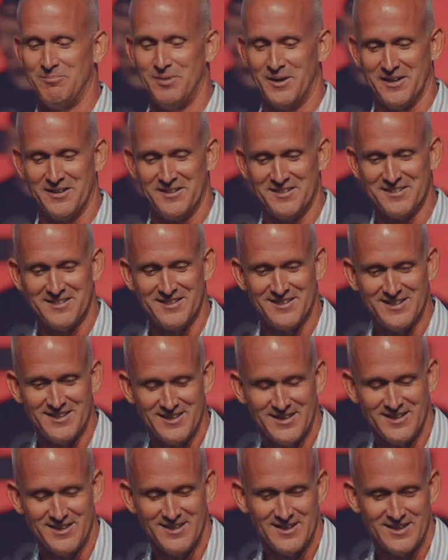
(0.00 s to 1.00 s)
but
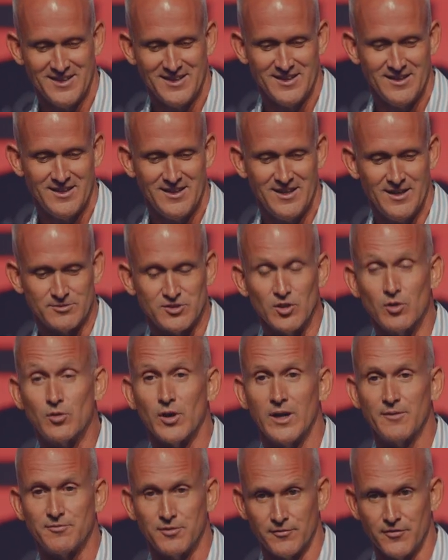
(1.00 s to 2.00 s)
I'm so
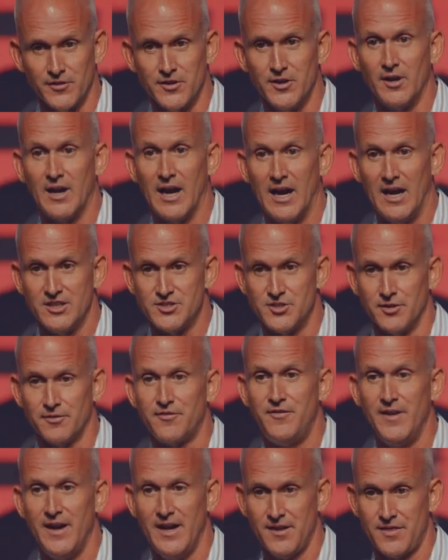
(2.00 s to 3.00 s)
grateful for you guys, your
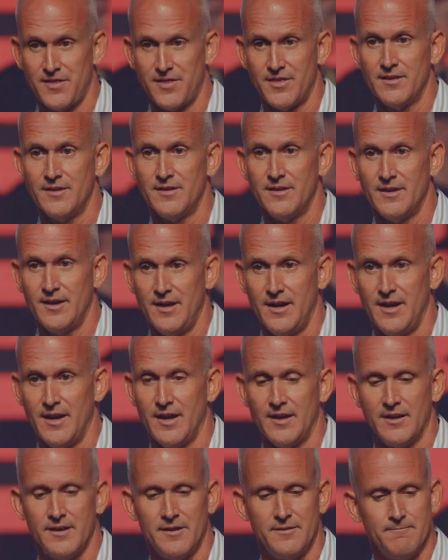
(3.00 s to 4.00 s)
faith.
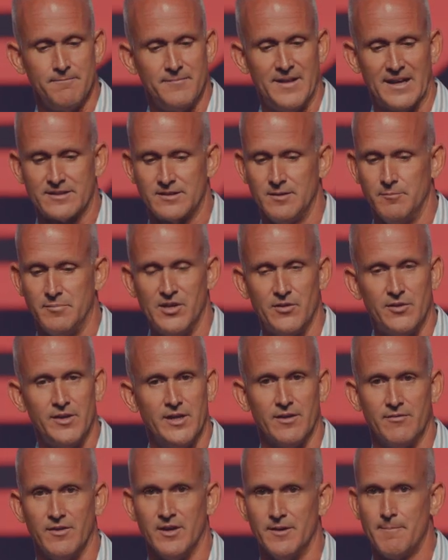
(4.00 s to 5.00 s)
And that's the beauty
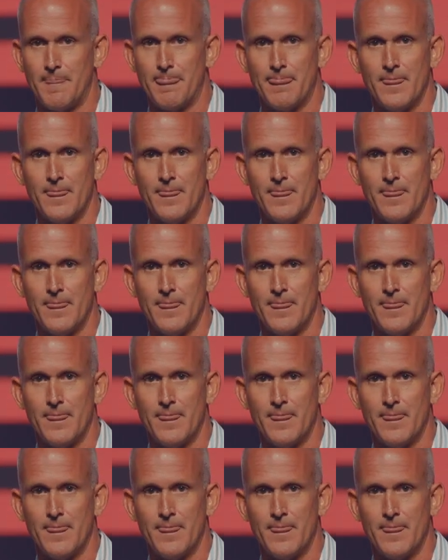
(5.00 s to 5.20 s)
of it,